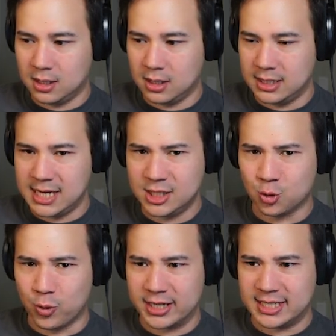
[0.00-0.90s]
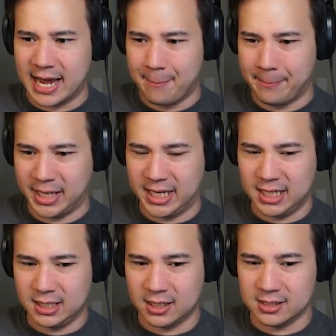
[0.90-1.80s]
Is that directed at
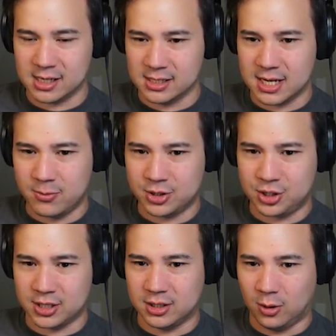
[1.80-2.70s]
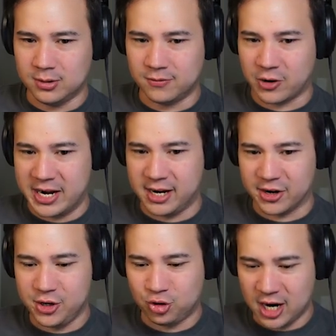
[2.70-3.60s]
me? Is that what you, Golden Freddy? Are
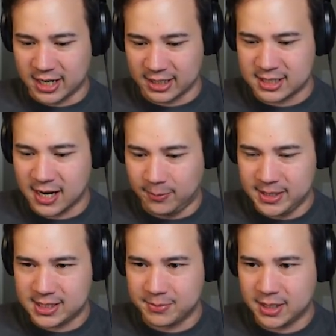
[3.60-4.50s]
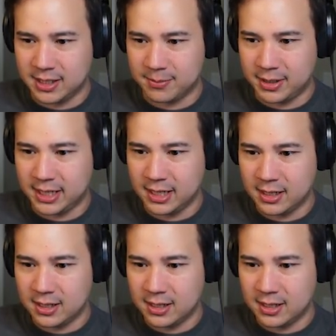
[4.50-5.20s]
you trying to tell me something here, buddy?